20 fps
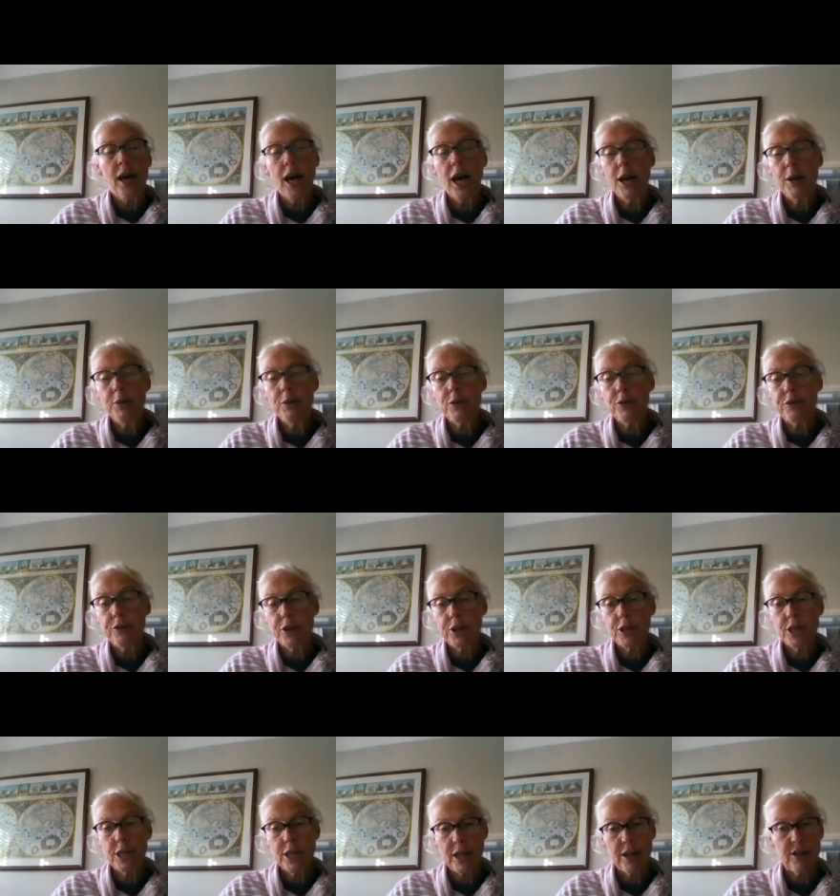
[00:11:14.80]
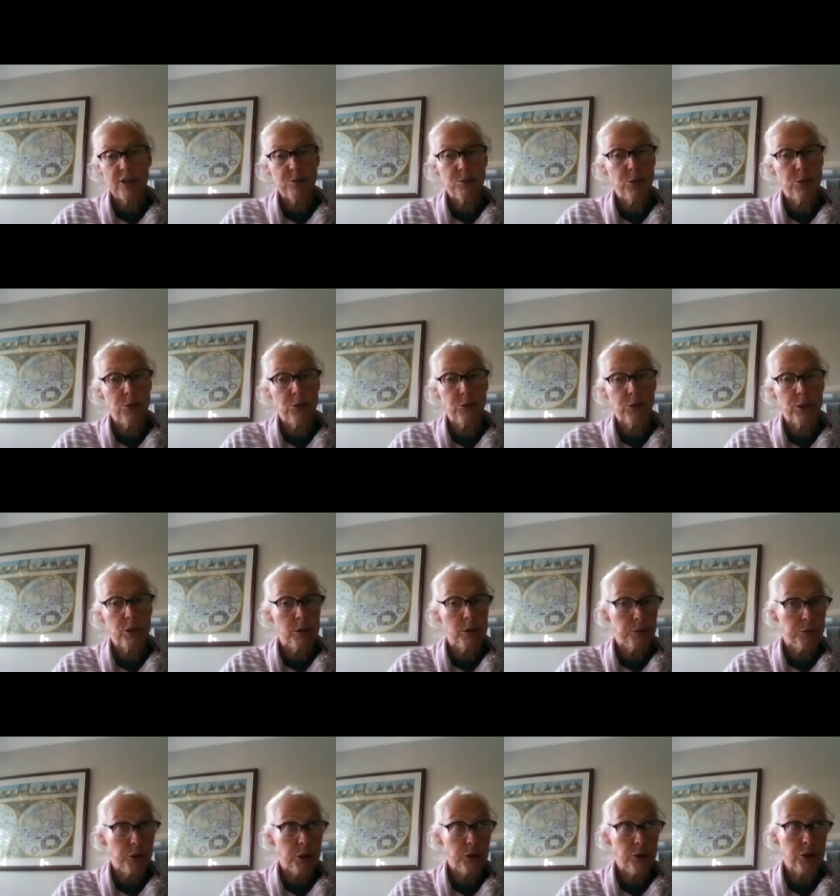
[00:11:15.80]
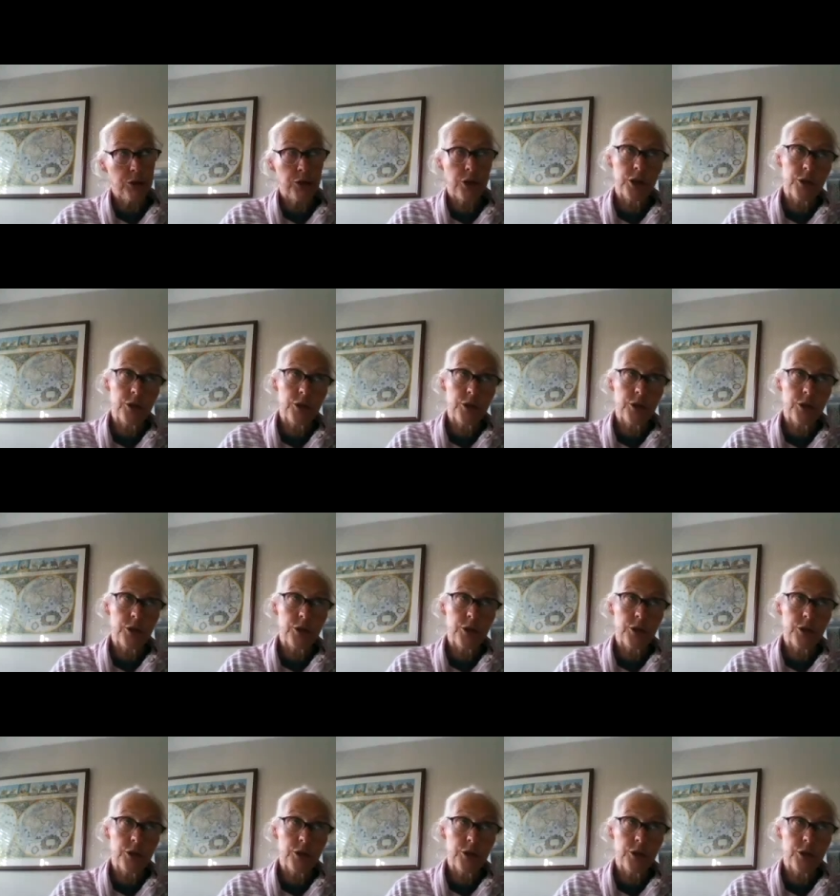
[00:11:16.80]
I would find a textbook with an approach